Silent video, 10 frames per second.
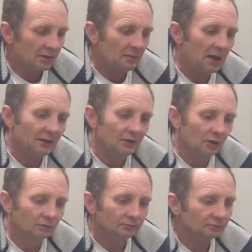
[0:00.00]
the
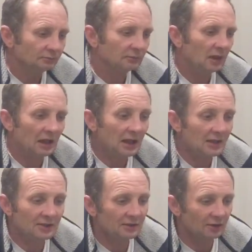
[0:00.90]
manual, and
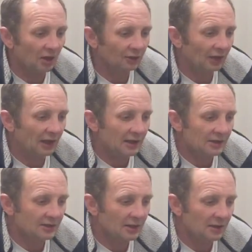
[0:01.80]
it's, like I say,
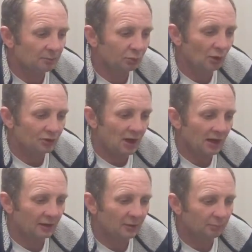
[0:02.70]
it's a
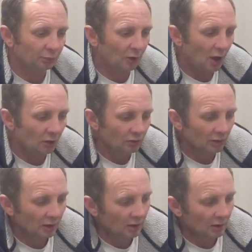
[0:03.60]
Project Pro
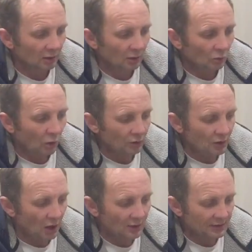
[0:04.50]

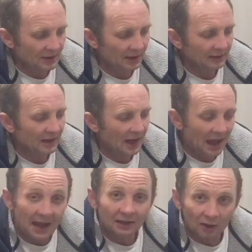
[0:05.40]
119
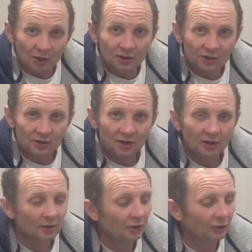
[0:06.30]
airless
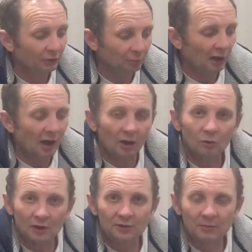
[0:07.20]
sprayer,
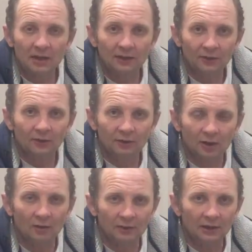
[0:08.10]
which means you
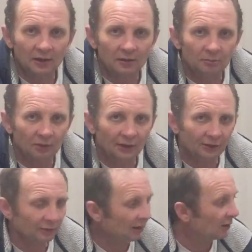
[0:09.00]
don't need a
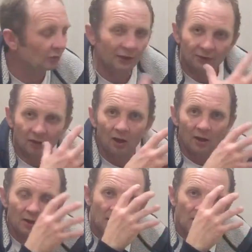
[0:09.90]
compressor for it, because it's like,